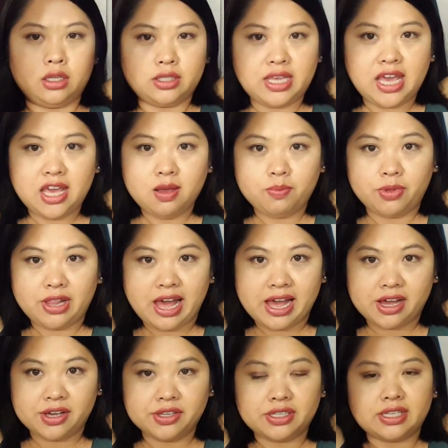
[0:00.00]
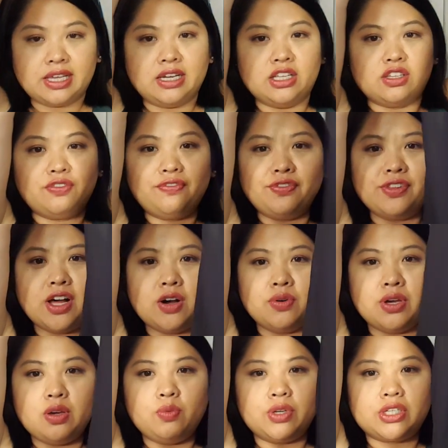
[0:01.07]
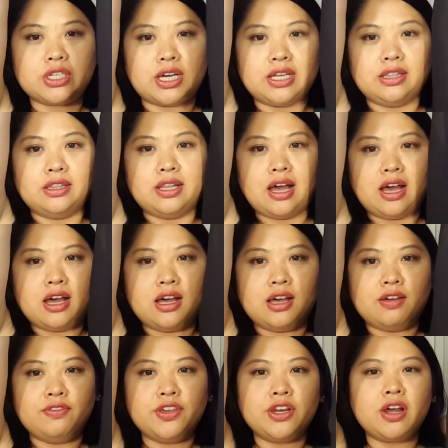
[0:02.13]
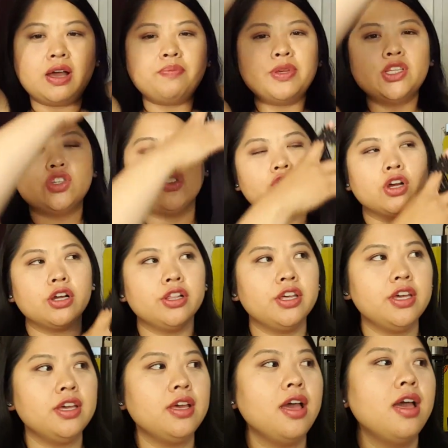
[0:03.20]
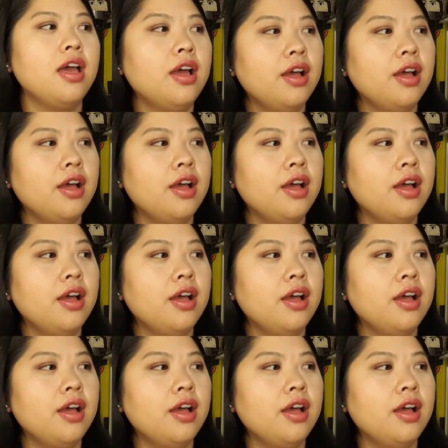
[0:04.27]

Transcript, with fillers: tank blouse and it's flowy, which I love. You know, I've been struggling,